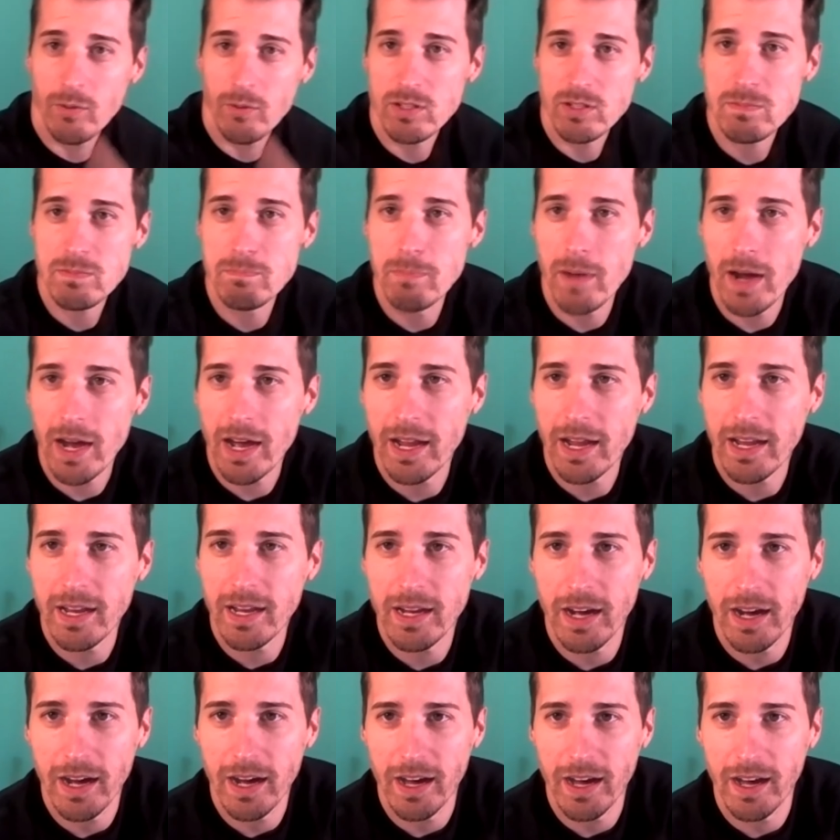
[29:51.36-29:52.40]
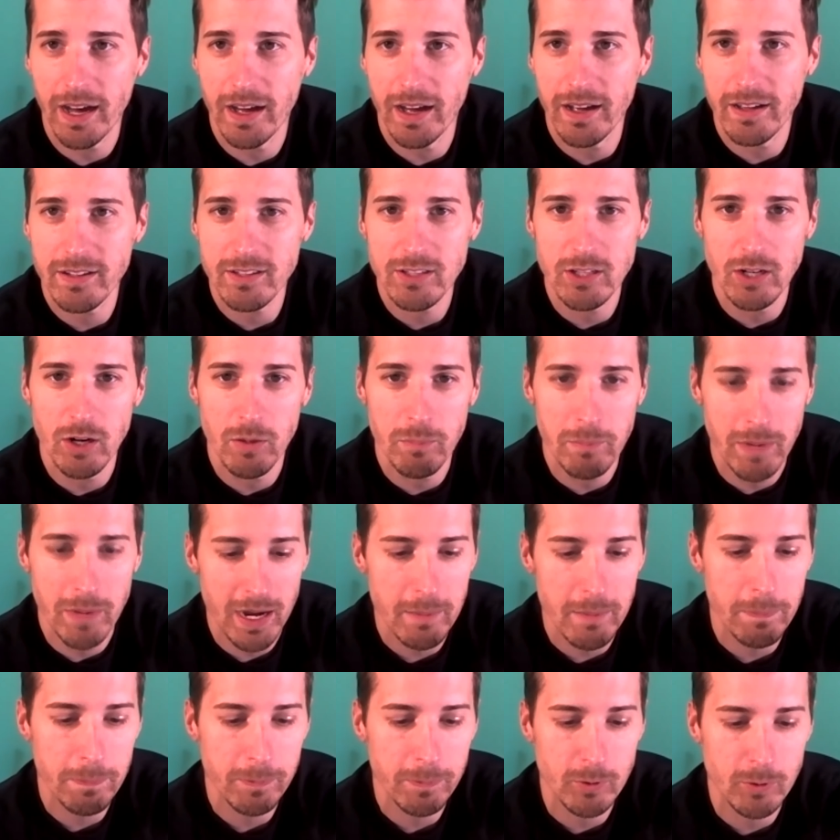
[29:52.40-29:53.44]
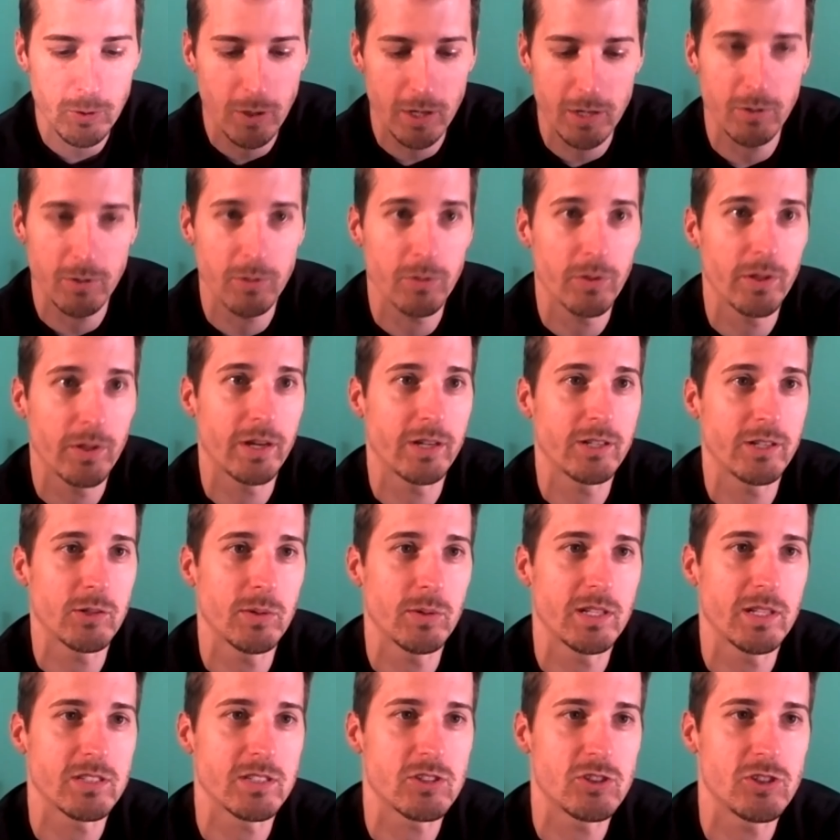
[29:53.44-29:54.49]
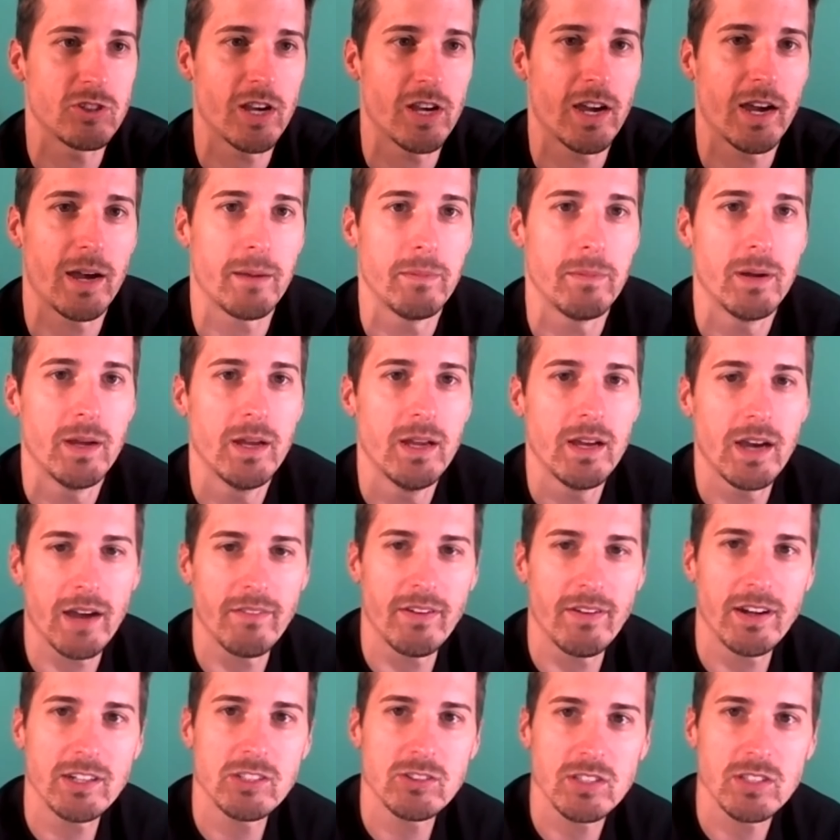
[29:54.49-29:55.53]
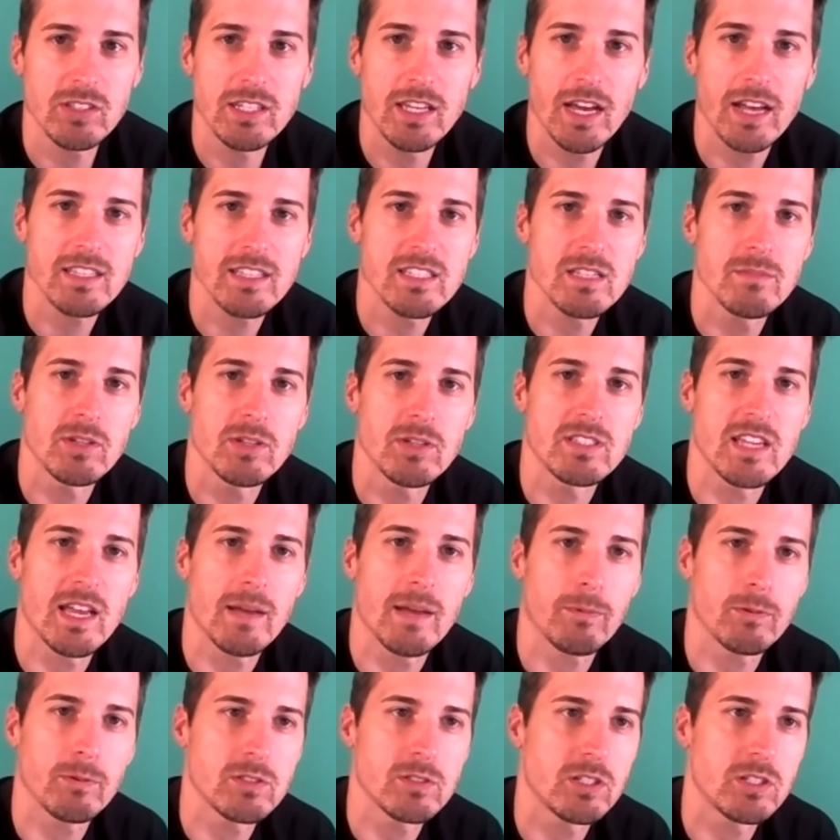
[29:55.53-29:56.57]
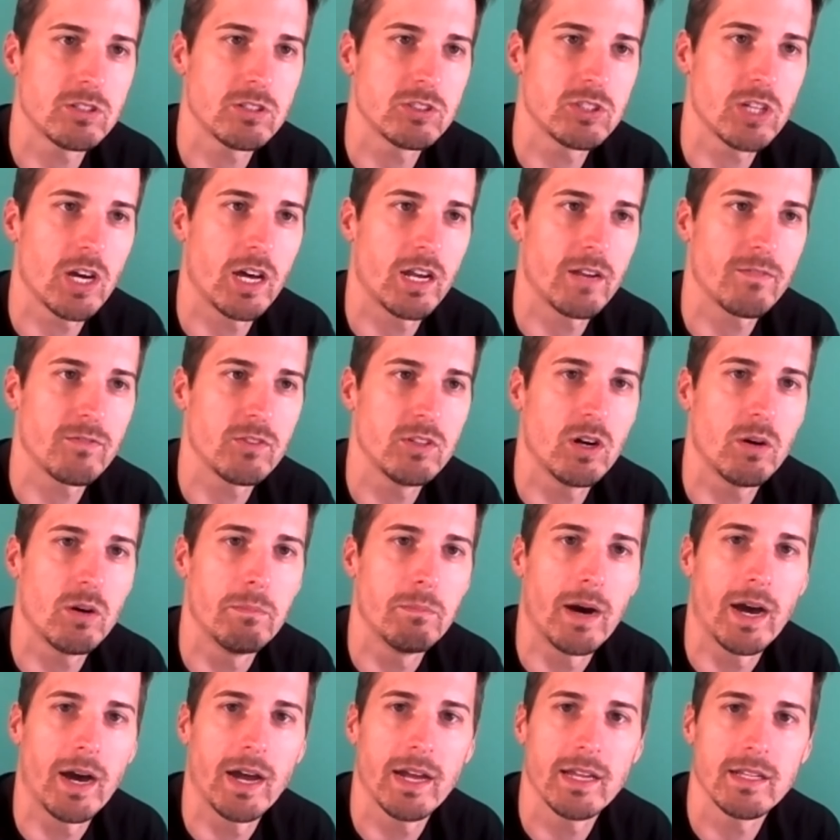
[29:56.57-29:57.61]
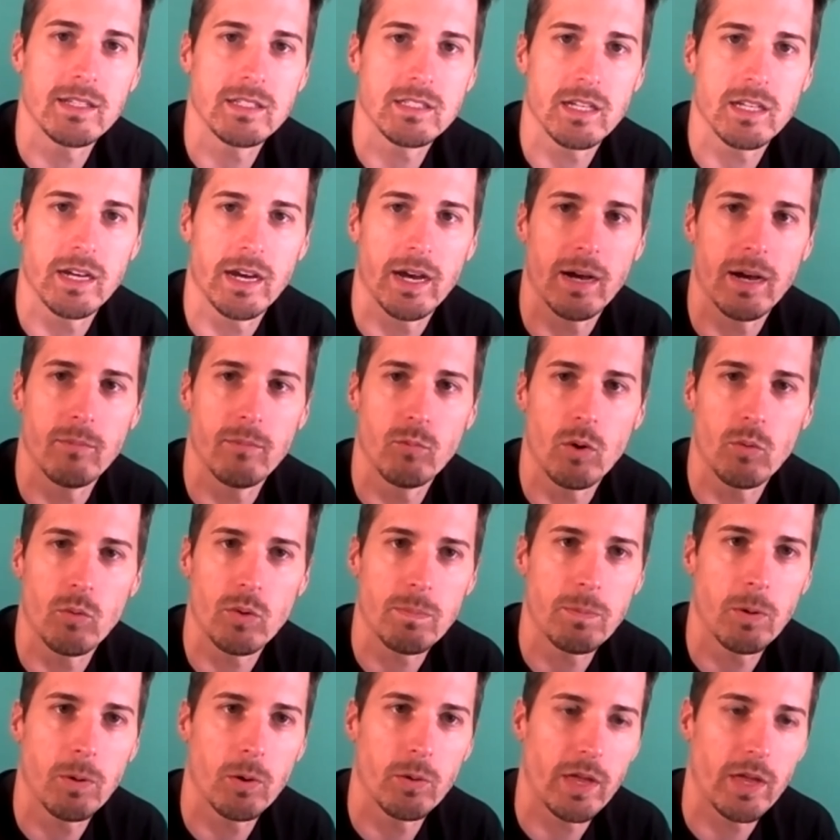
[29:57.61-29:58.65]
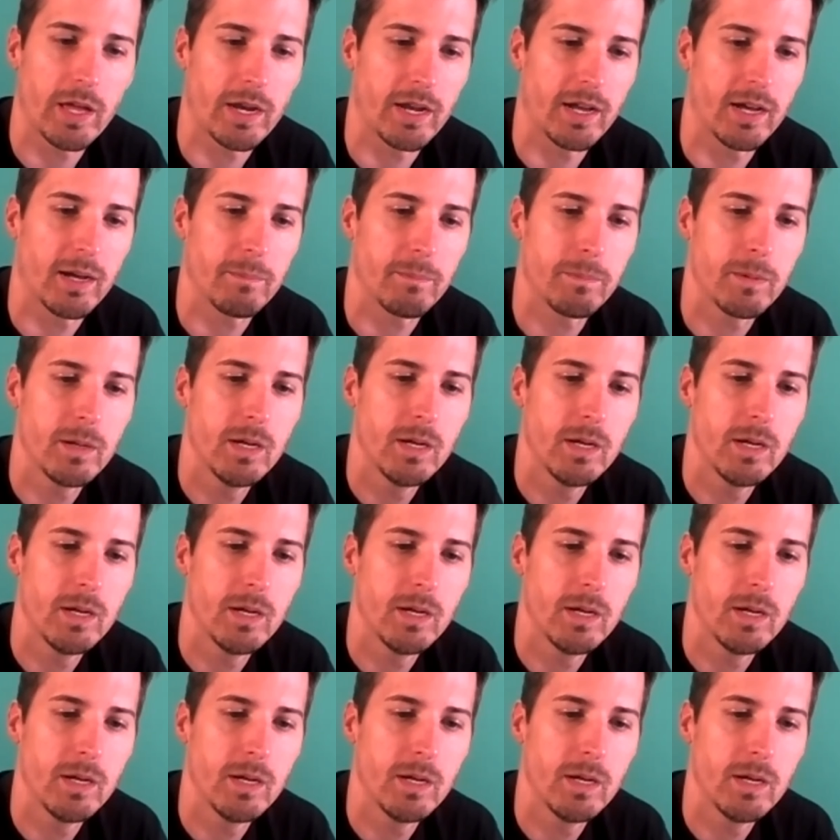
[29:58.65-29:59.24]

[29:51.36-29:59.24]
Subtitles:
was my my cradle there doing its job. I've actually got some examples here, John, if you don't mind, while we pull that up.